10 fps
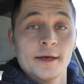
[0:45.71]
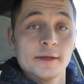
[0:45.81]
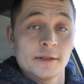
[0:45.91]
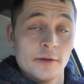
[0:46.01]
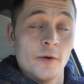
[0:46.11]

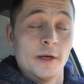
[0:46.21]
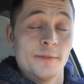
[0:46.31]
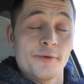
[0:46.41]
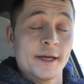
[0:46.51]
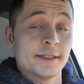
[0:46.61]
slowly
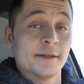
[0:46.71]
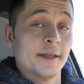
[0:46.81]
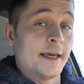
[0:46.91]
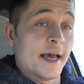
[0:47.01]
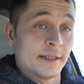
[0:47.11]
pressing
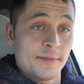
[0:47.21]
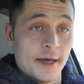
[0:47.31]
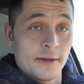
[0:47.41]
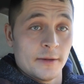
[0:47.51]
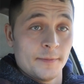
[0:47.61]
the gas
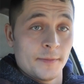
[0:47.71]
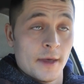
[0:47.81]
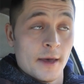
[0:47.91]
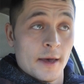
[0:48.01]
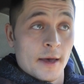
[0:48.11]

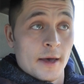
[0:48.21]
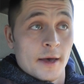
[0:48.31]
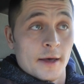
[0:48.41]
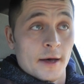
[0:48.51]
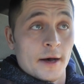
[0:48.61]

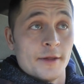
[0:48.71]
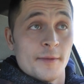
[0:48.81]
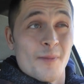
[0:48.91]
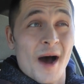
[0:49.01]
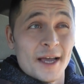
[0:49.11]
pedal.
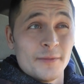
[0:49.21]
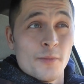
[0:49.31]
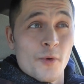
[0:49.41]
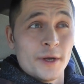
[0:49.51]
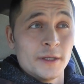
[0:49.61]
The bite
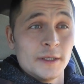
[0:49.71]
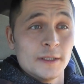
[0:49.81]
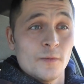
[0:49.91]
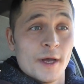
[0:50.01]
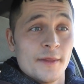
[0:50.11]
point
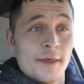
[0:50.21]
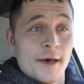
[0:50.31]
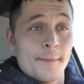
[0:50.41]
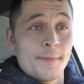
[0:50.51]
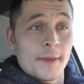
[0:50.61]
is when
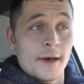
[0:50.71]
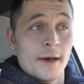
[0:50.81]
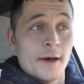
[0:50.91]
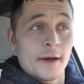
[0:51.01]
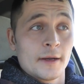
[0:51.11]
the
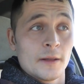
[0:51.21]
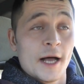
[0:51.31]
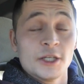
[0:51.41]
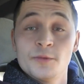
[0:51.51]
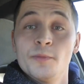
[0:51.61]

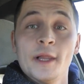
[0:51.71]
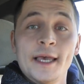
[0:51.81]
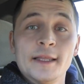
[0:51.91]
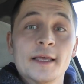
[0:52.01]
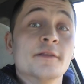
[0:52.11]
clutch
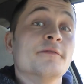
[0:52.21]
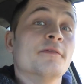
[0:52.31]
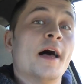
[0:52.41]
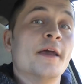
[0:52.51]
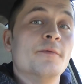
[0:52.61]
plate and
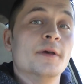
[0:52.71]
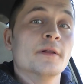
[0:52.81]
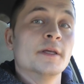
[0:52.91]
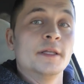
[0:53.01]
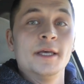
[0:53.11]

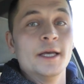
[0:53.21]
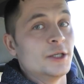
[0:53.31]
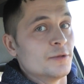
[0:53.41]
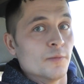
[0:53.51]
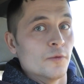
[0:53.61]
flywheel
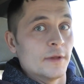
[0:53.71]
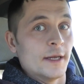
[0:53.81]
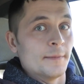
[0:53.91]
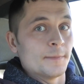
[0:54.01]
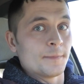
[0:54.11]
engage
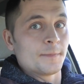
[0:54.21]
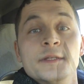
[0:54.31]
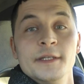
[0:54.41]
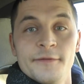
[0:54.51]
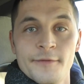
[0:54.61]
smoothly. The
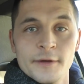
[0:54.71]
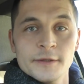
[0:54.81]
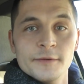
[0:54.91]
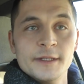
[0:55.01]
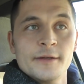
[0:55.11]

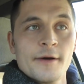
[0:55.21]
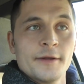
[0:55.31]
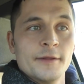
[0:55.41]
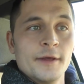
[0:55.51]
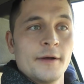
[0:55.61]
difference with
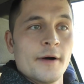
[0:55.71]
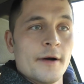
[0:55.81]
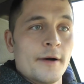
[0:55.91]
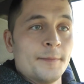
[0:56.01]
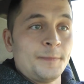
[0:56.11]
starting the
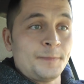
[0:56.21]
car